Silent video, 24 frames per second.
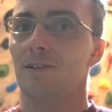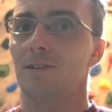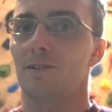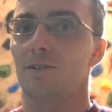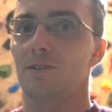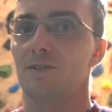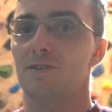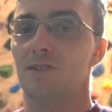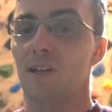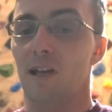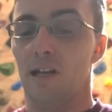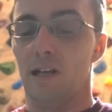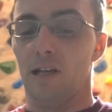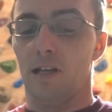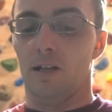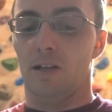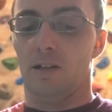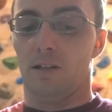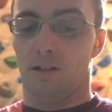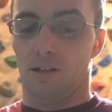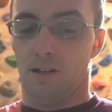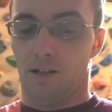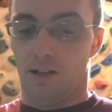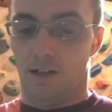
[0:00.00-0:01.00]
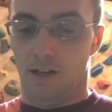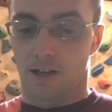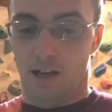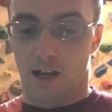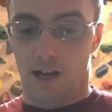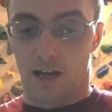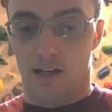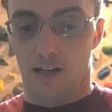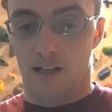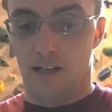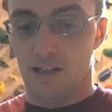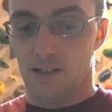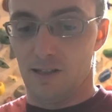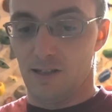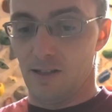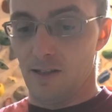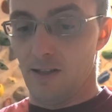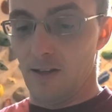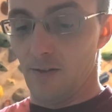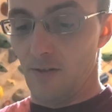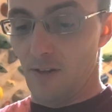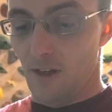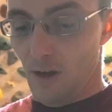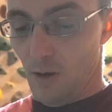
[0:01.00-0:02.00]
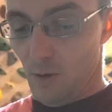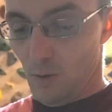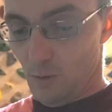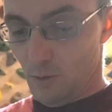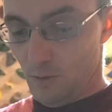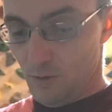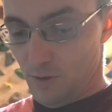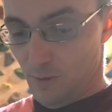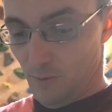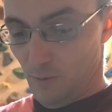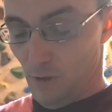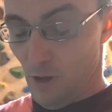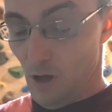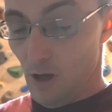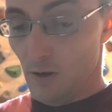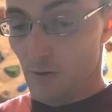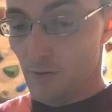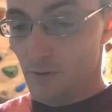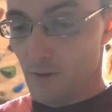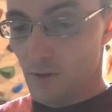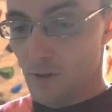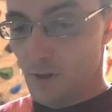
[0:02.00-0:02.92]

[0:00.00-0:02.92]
setting, and give that hold some love.